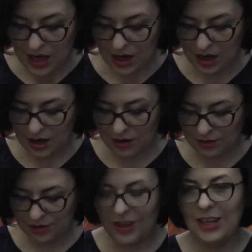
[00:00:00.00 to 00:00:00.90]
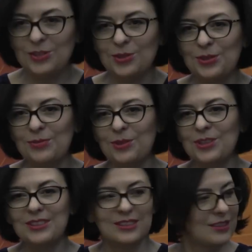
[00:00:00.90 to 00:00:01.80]
Uh, with regard to the,
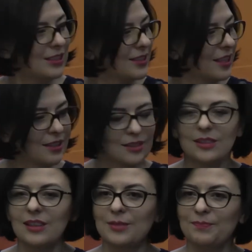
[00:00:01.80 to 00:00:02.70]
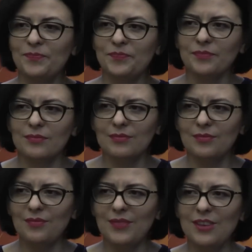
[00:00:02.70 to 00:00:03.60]
what, the second um,
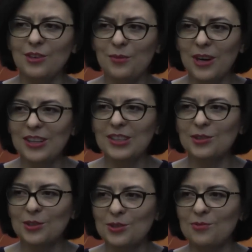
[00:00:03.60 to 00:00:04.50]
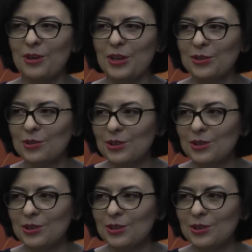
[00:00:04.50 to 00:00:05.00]
remark is also very good.